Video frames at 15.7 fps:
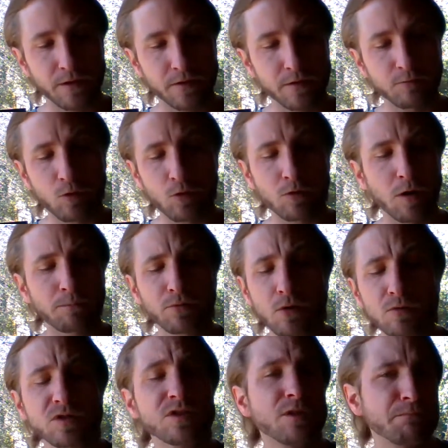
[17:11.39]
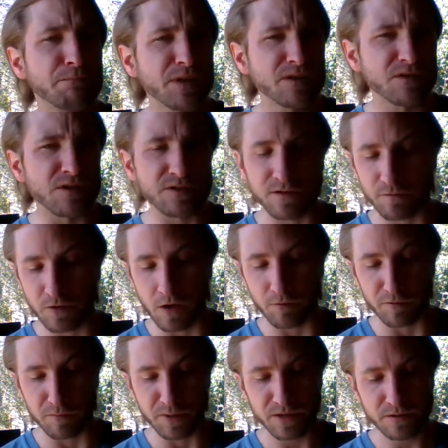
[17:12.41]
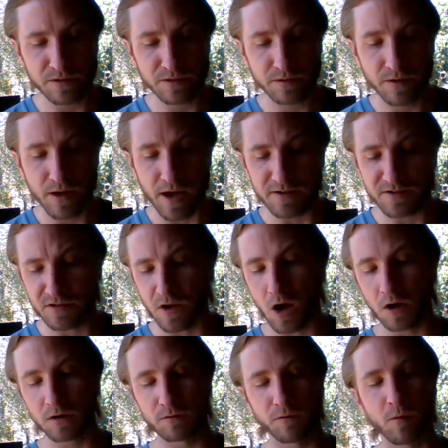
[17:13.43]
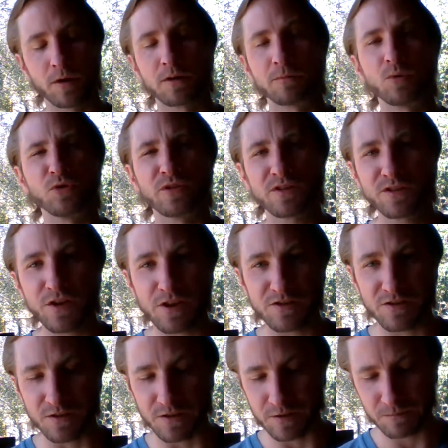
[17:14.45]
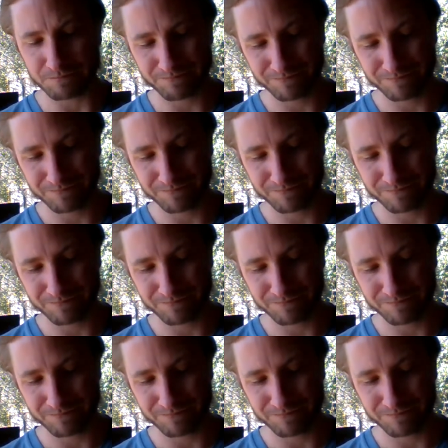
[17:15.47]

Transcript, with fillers: they will approach the business of government as an unavoidable necessity.